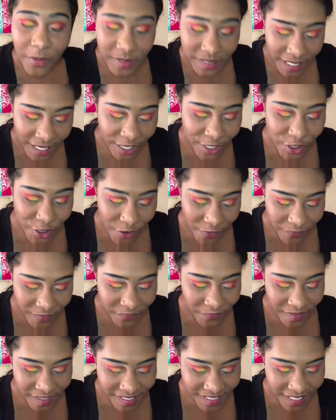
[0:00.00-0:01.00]
was getting nervous
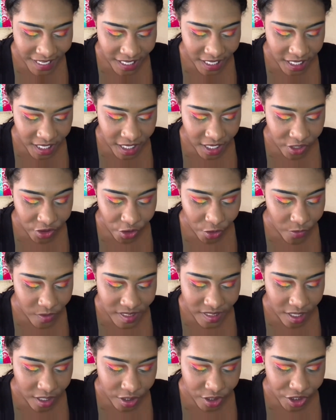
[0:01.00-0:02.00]
for a second. I thought it was
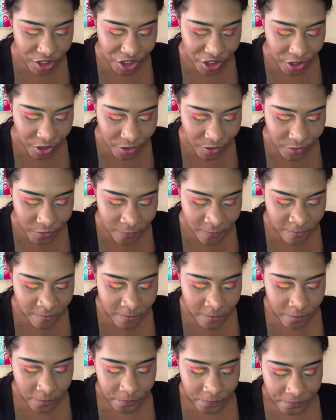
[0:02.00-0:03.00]
not gonna show.
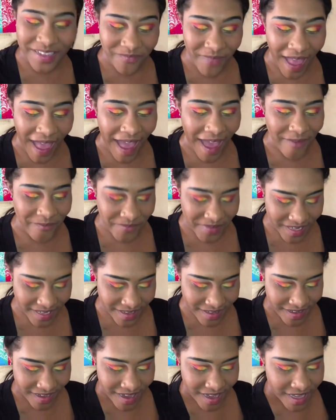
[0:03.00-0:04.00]
I'm
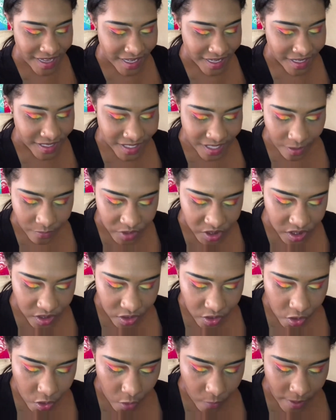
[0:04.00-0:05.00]
happy. So I'm just
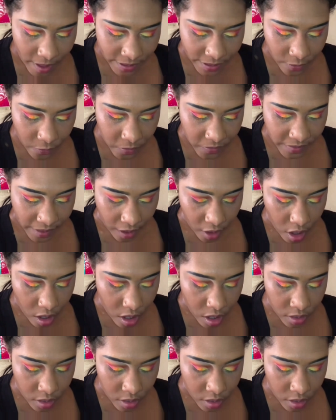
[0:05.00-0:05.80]
gonna go back in with that